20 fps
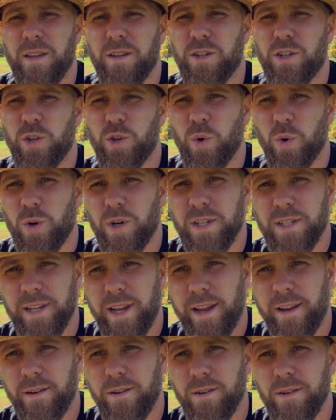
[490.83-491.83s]
Shedeur
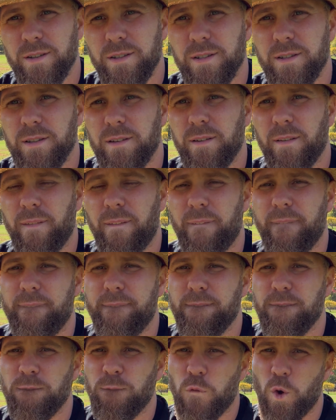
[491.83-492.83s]
Sanders
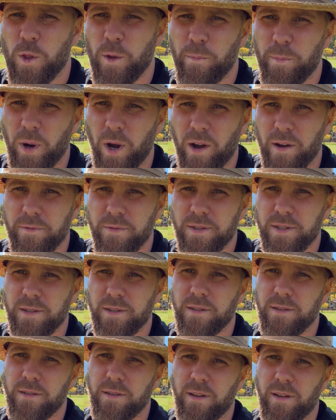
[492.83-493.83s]
for the
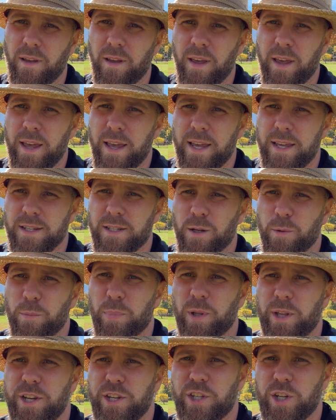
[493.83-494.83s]
Buffs. His
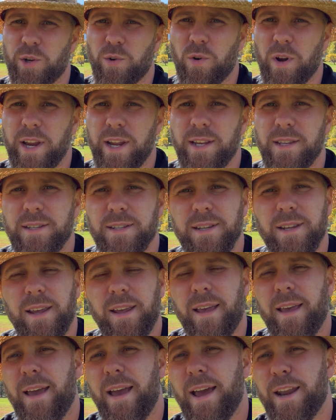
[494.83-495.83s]
completion rate,
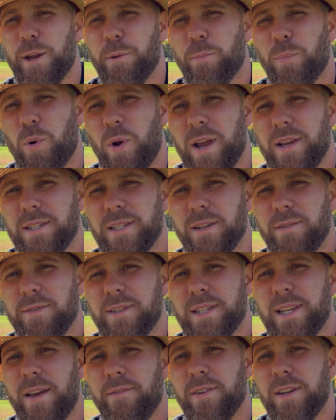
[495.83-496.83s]
an impressive
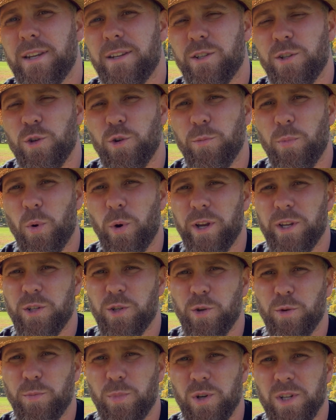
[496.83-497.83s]

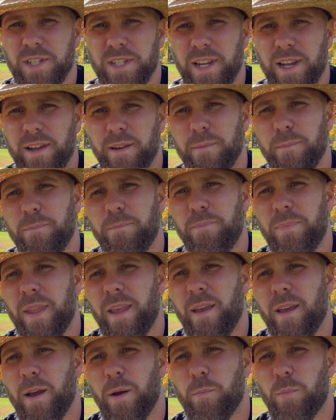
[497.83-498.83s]
72.2%.
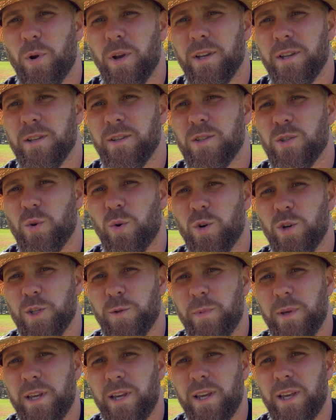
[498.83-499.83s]
Brendan
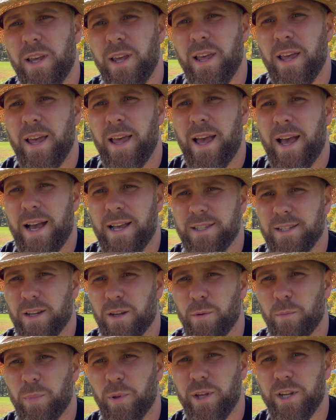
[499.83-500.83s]
Sorsby has a
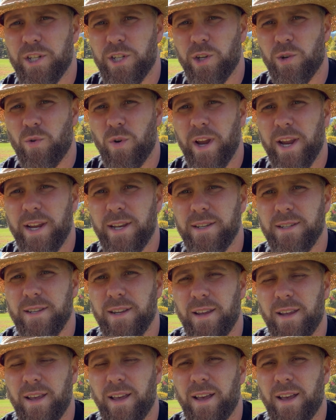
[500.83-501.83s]
completion rate,